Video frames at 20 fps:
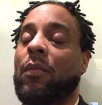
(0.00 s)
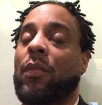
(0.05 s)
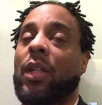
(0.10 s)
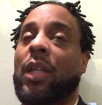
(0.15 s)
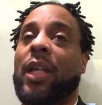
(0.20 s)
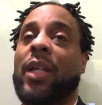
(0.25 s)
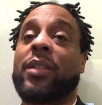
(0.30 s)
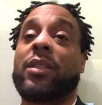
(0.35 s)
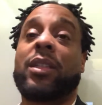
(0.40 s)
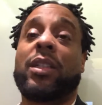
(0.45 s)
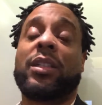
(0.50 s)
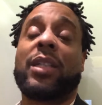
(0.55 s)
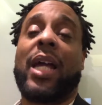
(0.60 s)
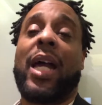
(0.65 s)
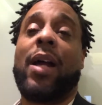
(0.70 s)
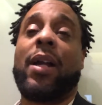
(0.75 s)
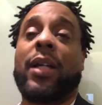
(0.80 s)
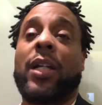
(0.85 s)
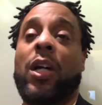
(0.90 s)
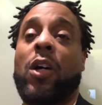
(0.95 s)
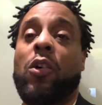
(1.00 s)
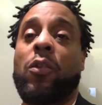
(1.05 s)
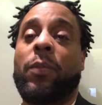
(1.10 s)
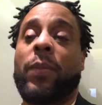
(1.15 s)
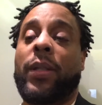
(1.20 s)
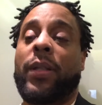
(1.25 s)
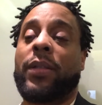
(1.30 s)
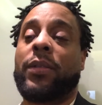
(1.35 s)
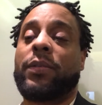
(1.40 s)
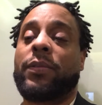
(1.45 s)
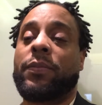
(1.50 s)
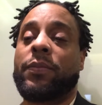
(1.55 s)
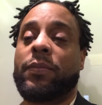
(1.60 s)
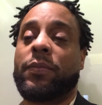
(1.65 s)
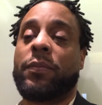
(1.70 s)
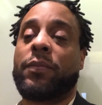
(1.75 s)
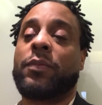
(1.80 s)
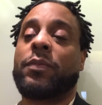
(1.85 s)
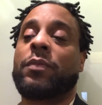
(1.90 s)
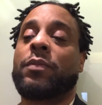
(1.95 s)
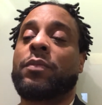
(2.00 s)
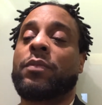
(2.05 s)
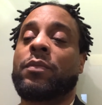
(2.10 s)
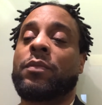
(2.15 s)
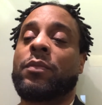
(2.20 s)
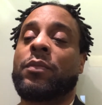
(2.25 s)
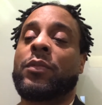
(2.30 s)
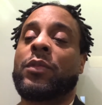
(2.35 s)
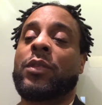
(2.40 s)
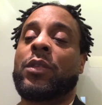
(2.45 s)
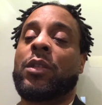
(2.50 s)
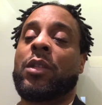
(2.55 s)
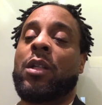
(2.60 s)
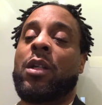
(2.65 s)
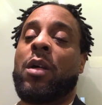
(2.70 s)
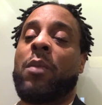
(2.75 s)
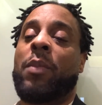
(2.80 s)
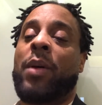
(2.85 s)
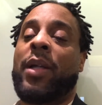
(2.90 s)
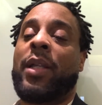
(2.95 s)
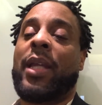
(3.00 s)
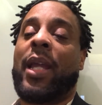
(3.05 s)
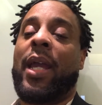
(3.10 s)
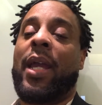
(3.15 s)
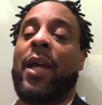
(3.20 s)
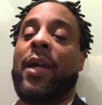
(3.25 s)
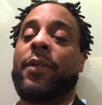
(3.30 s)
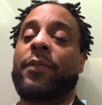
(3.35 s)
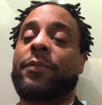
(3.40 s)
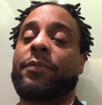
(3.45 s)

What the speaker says: That's just how it go, man. But yeah,